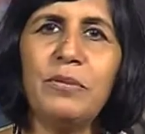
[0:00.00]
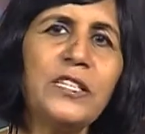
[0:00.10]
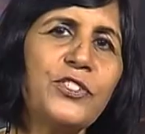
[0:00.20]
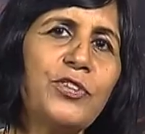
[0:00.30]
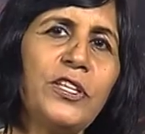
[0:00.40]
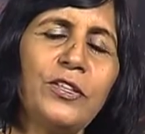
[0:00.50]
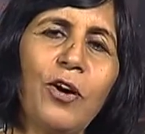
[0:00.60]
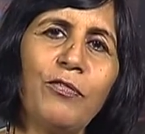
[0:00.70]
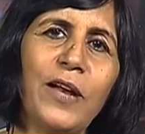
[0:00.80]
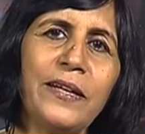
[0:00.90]
history
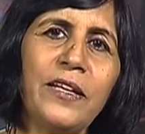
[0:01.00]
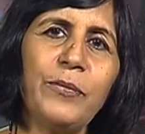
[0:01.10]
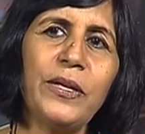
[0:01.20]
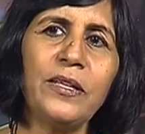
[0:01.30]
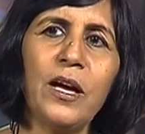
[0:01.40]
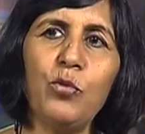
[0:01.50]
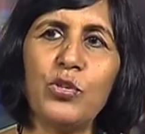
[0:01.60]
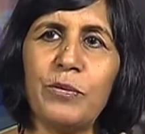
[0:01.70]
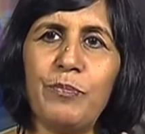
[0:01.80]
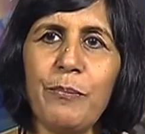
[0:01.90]
of Latin America
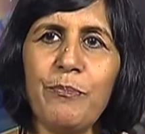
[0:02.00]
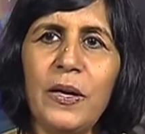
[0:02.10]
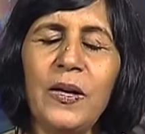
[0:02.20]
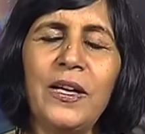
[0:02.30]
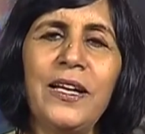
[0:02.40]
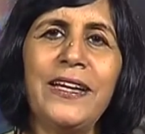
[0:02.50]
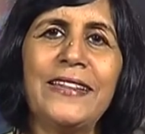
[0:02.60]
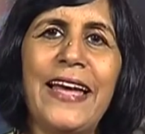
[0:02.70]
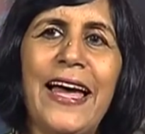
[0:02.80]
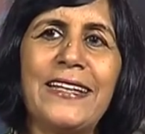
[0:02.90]
would remember
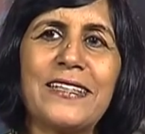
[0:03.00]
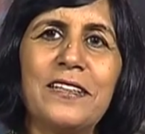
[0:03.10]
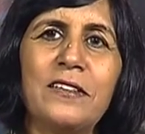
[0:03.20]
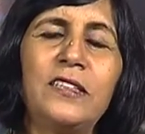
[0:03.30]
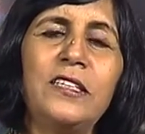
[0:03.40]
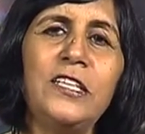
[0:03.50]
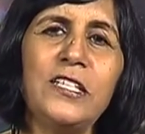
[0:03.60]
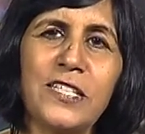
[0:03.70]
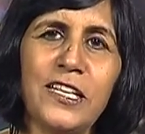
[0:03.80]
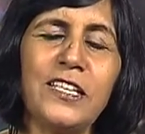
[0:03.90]
that
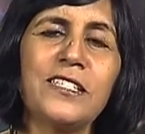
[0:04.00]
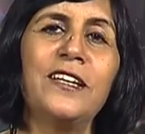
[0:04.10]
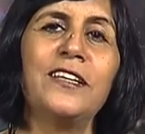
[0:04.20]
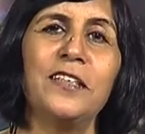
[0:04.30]
these days,